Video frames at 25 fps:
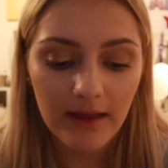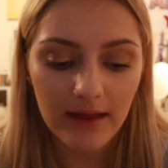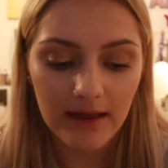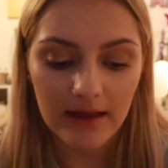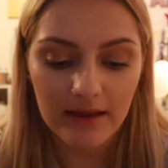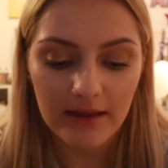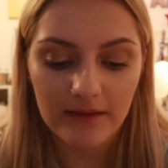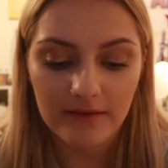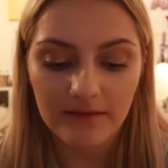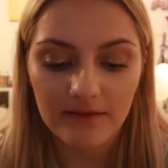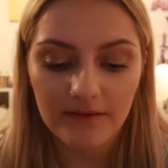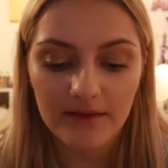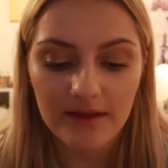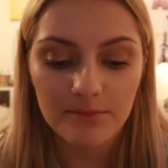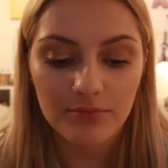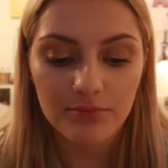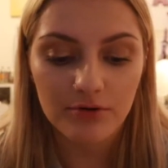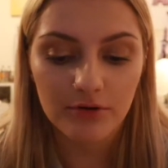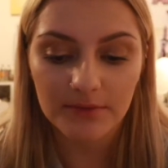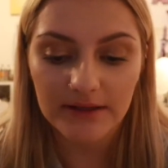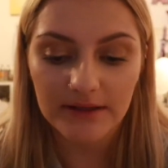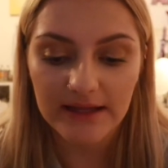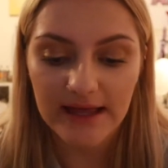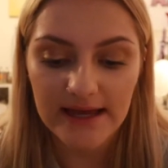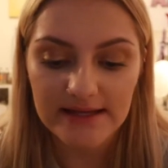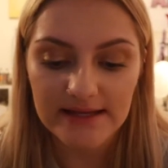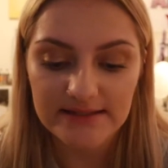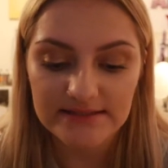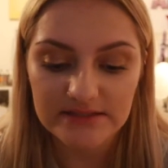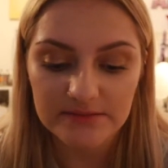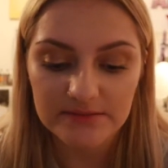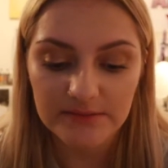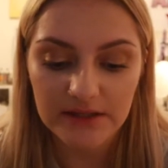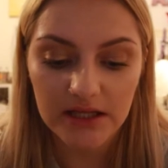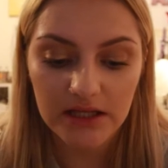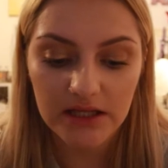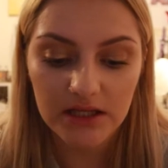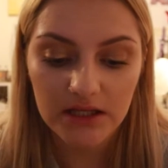and they probably
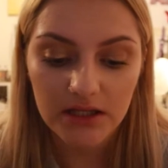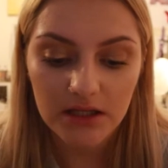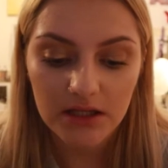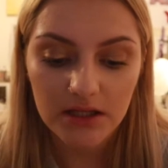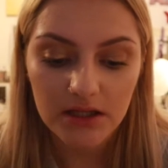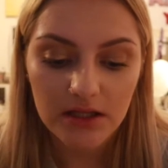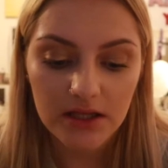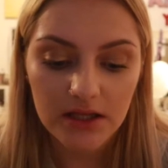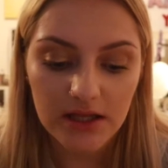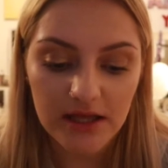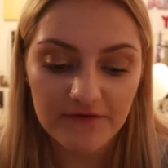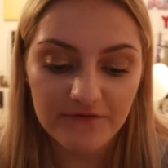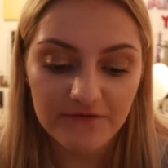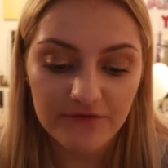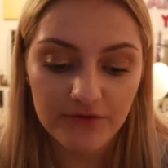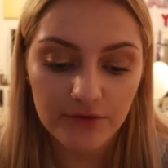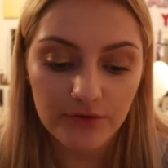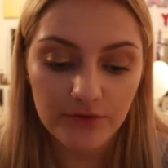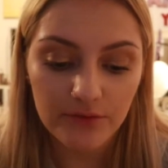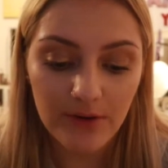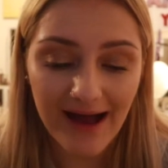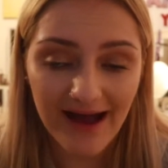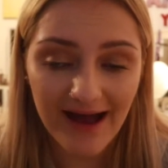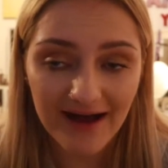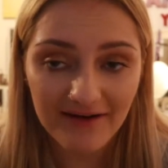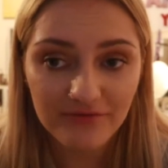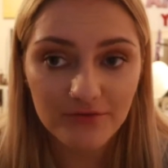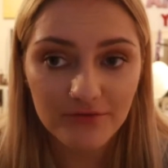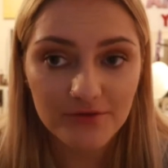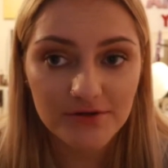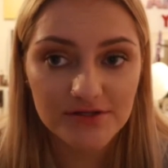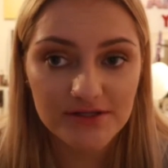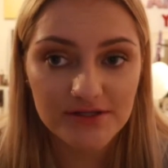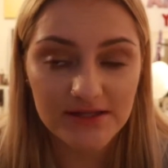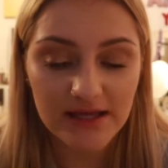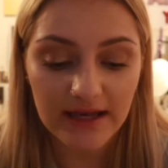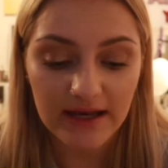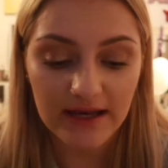hated me. If you have
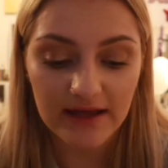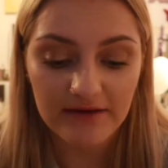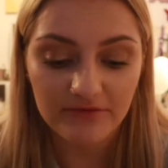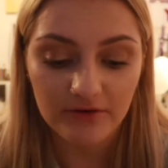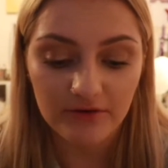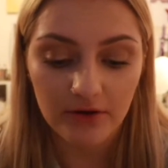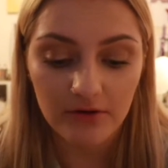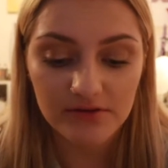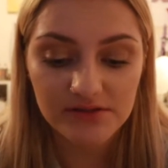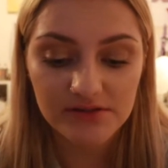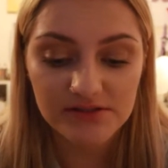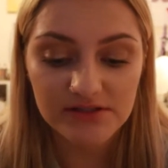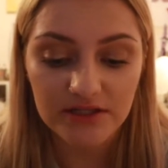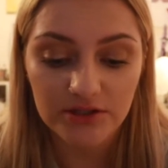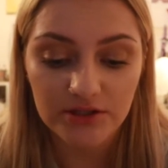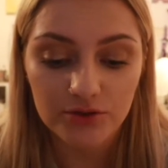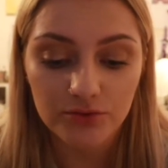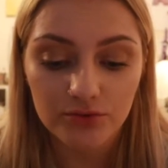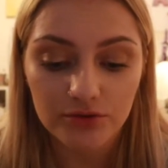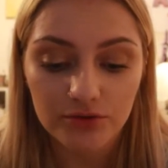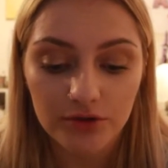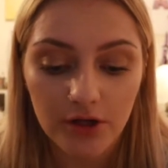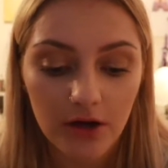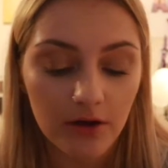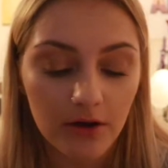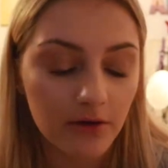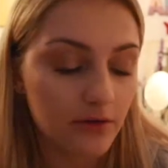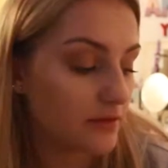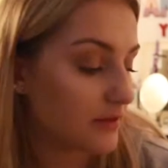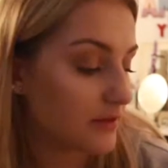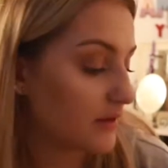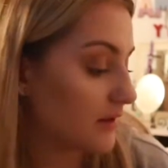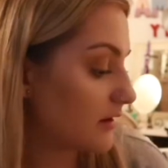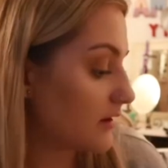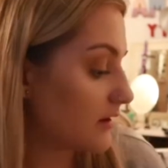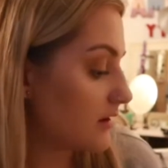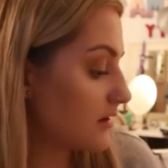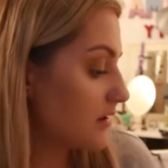watched the L A vlogs then you'll know
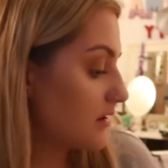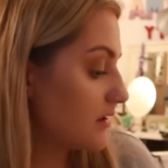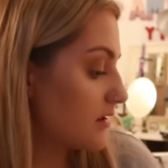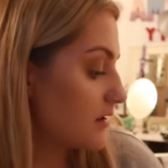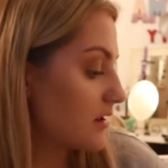that